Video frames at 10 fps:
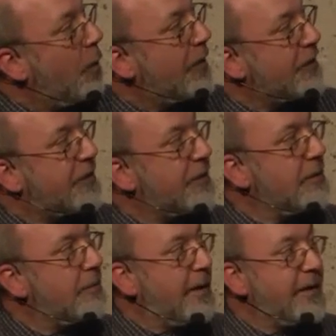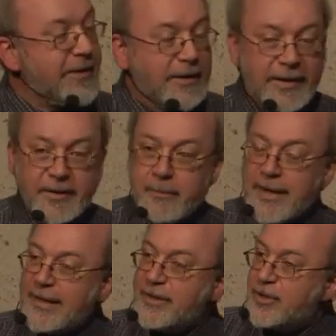was basically the
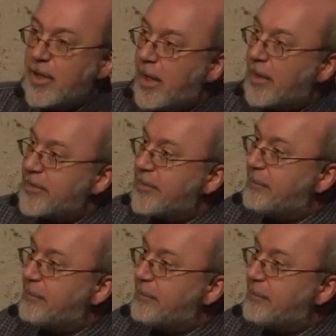man in charge